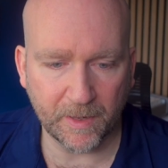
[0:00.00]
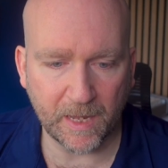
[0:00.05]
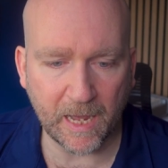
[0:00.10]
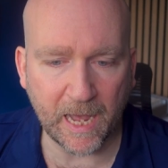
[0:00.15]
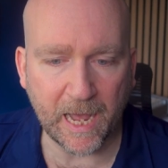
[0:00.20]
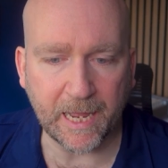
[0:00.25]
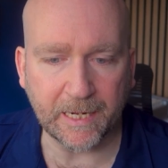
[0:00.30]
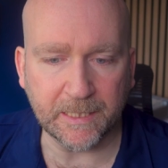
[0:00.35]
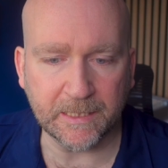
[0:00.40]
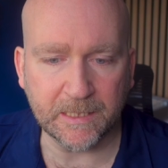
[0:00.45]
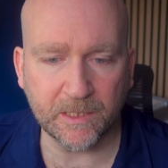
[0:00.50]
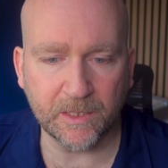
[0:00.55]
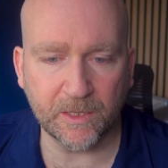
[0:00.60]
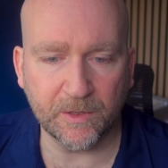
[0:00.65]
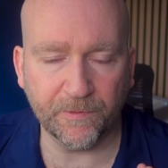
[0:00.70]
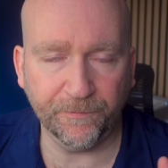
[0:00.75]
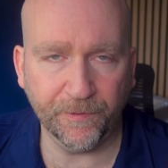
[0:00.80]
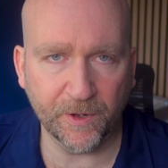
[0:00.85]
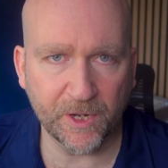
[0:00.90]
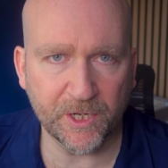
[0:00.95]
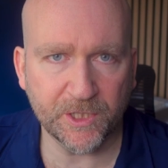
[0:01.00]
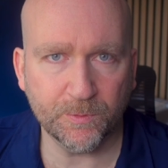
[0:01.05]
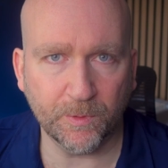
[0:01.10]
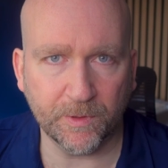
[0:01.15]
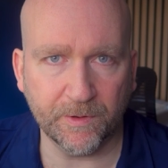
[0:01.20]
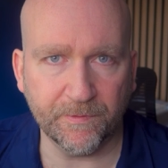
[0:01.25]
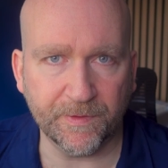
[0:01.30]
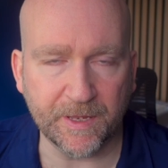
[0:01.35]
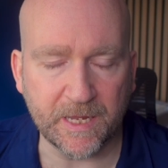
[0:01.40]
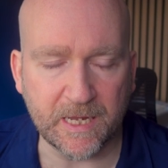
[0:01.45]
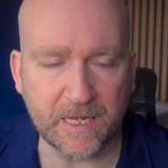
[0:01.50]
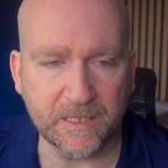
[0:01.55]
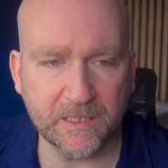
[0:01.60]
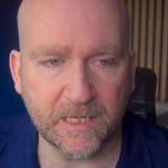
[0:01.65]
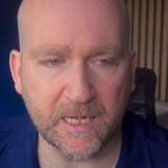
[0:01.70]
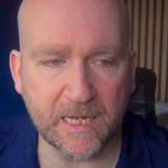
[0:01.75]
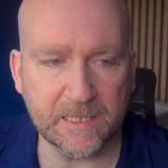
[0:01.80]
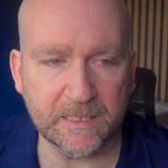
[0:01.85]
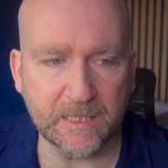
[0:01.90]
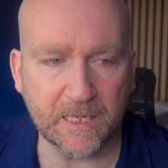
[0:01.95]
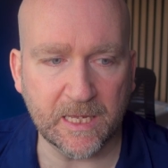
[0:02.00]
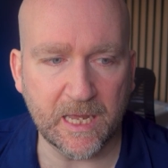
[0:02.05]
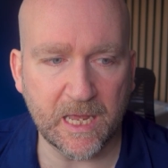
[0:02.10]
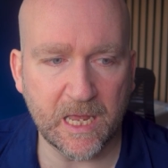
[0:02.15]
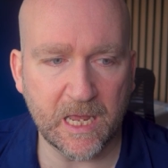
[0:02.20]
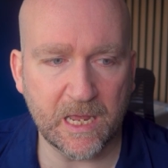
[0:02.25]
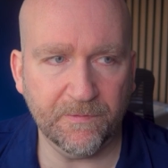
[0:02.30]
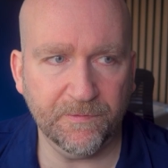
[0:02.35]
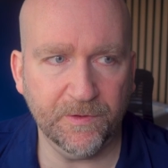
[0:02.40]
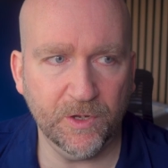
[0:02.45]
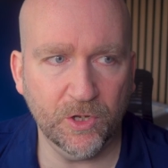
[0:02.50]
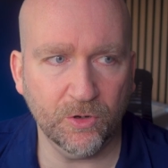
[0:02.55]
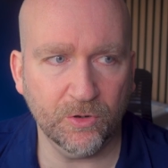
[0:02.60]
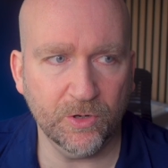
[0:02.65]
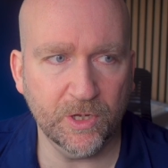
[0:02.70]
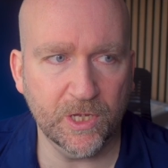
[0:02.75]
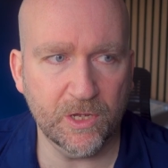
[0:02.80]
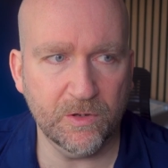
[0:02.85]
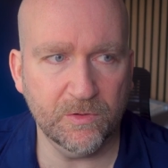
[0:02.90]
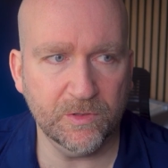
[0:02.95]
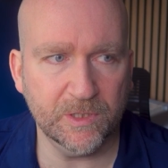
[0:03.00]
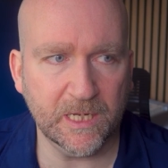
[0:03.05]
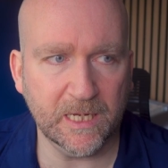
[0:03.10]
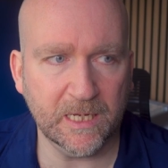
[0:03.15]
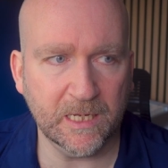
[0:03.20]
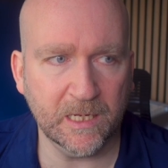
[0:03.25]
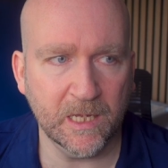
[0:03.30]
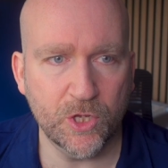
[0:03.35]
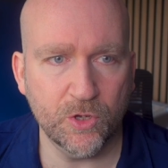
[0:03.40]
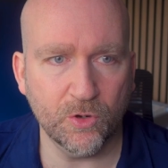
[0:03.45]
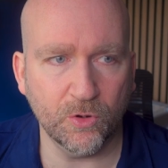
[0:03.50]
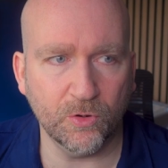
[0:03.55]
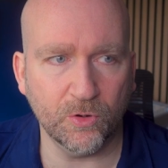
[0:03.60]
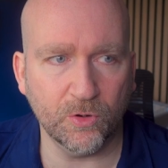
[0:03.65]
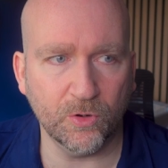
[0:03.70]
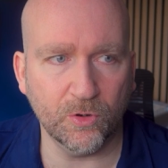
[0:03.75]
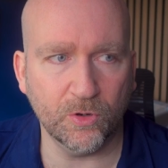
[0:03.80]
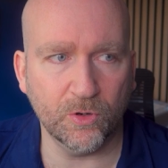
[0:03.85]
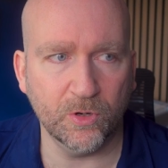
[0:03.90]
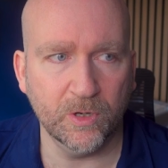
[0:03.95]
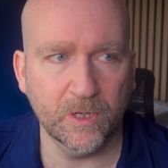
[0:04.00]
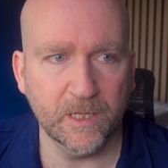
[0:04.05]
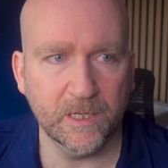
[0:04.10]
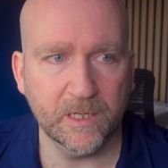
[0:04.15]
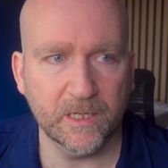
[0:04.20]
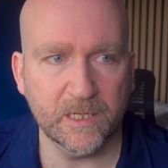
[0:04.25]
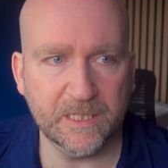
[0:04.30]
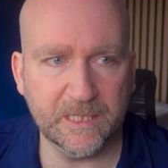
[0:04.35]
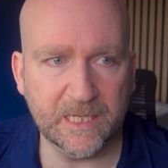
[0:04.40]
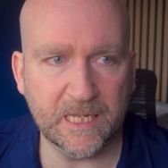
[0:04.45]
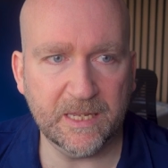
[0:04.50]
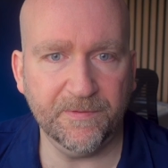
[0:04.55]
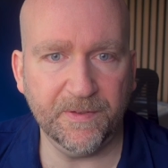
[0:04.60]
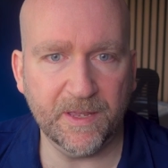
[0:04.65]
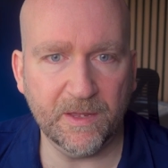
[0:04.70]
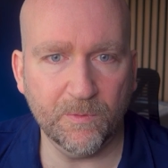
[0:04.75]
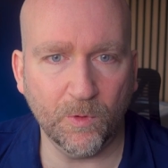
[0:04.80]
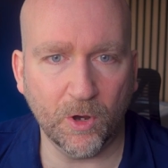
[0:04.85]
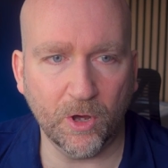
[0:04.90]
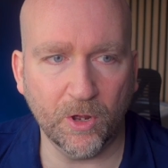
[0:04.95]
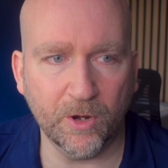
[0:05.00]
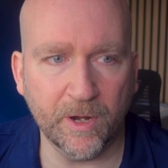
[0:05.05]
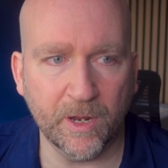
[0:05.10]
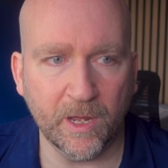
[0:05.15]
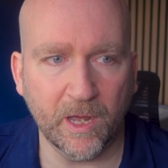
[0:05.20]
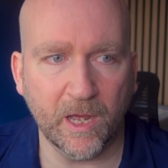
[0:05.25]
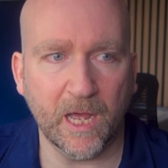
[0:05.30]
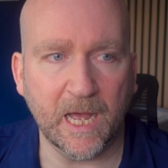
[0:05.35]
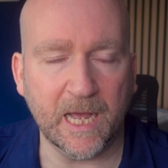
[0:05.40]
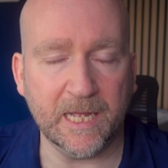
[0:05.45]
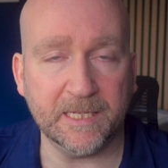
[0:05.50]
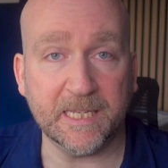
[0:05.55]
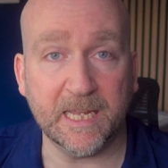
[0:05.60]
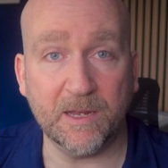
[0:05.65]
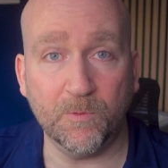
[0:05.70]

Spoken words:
And the first one of these is that if you're using your ZV1 as